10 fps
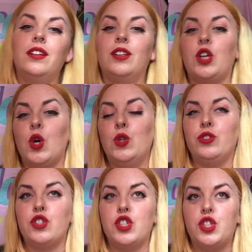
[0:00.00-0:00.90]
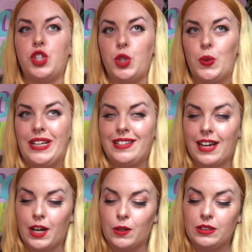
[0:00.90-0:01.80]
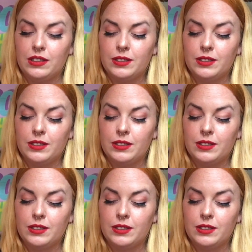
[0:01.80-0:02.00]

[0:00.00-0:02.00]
goes to a town.